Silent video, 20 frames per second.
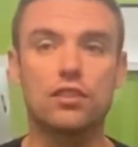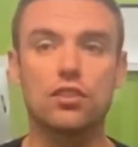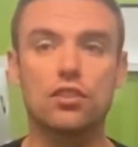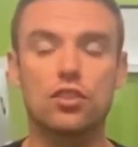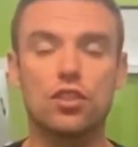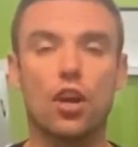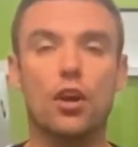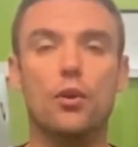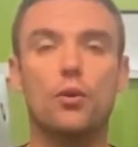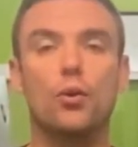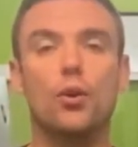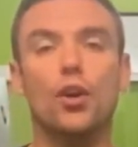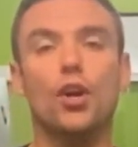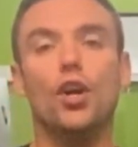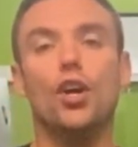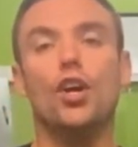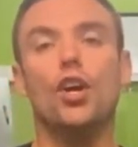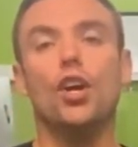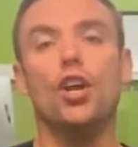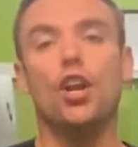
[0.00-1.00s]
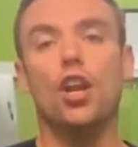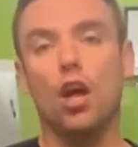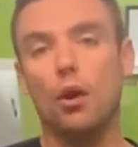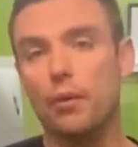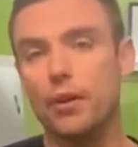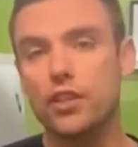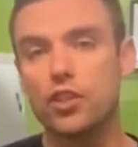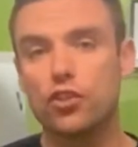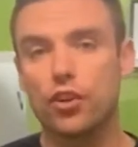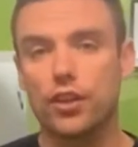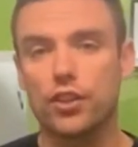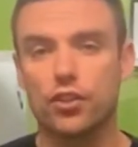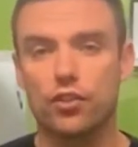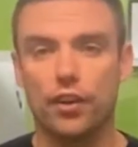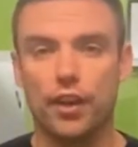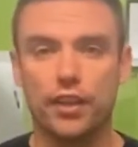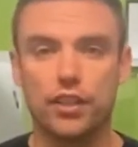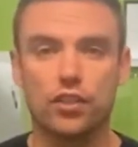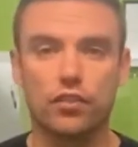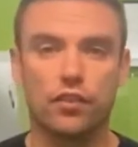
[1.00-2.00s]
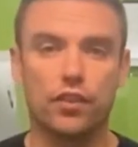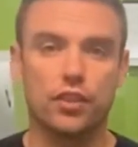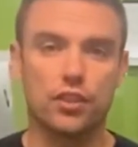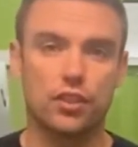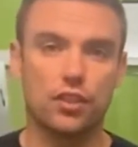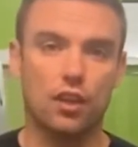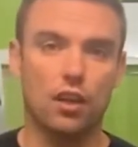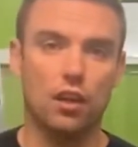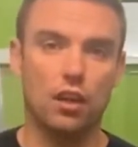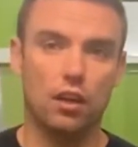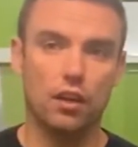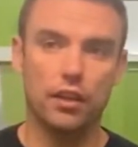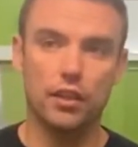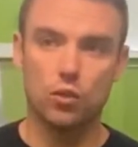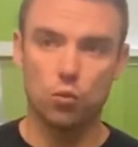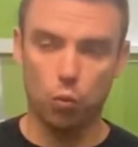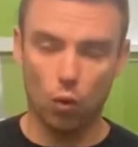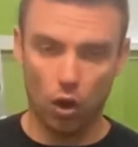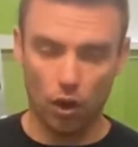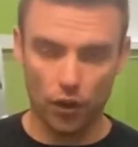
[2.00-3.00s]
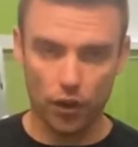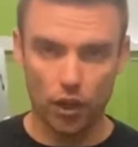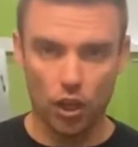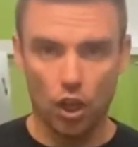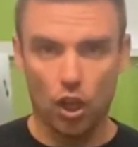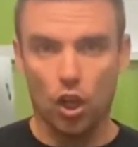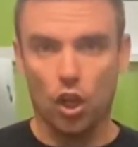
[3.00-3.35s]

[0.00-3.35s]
And so low interest rates, for a start, is one